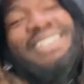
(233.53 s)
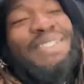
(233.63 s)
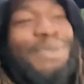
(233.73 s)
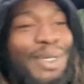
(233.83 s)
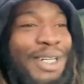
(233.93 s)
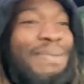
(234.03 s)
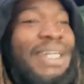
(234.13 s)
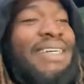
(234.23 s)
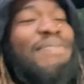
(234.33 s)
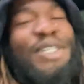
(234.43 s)
to work,
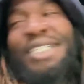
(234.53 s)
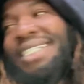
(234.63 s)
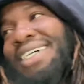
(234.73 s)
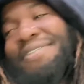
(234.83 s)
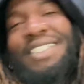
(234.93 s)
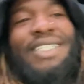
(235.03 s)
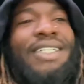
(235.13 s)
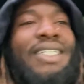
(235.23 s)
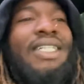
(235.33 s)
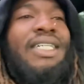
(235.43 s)
man. Morning,
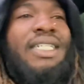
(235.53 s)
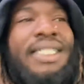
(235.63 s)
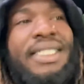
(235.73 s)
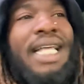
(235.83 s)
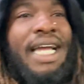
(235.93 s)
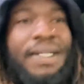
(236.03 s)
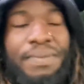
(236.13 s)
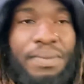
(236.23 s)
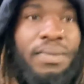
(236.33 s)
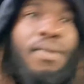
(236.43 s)
officer. He's like,
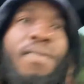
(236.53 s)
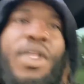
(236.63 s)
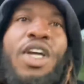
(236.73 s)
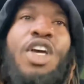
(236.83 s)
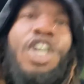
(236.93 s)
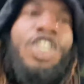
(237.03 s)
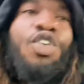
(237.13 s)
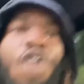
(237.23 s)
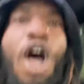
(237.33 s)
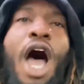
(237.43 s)

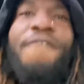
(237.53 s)
you know how